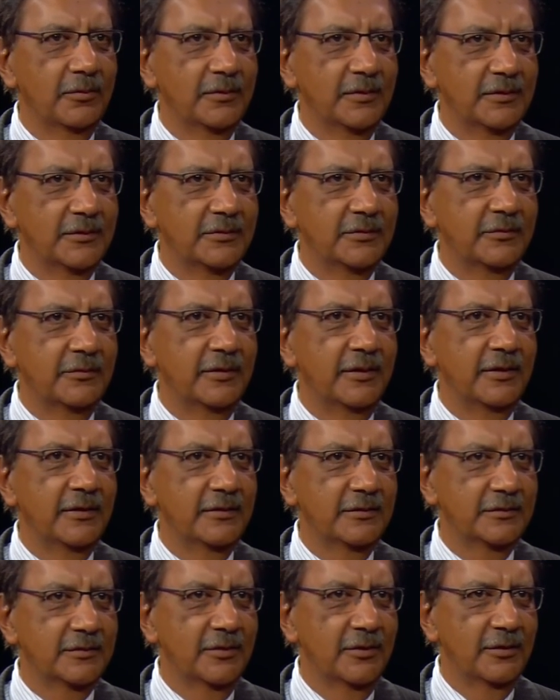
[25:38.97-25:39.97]
the
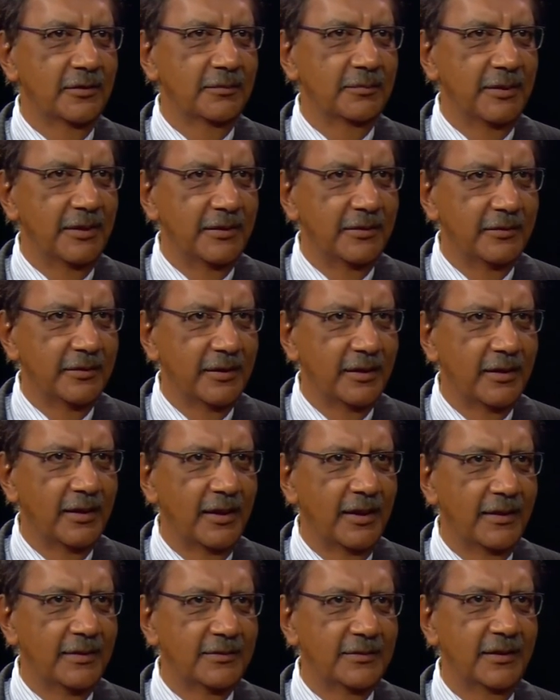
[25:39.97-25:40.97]
street is going to be
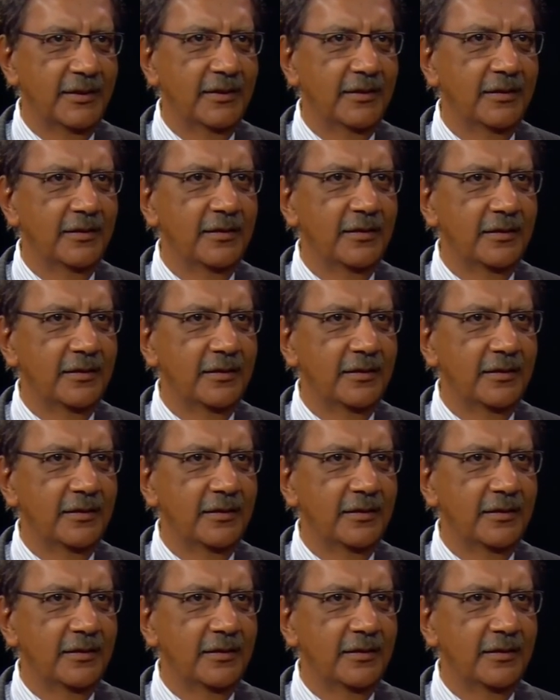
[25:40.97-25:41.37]
realizing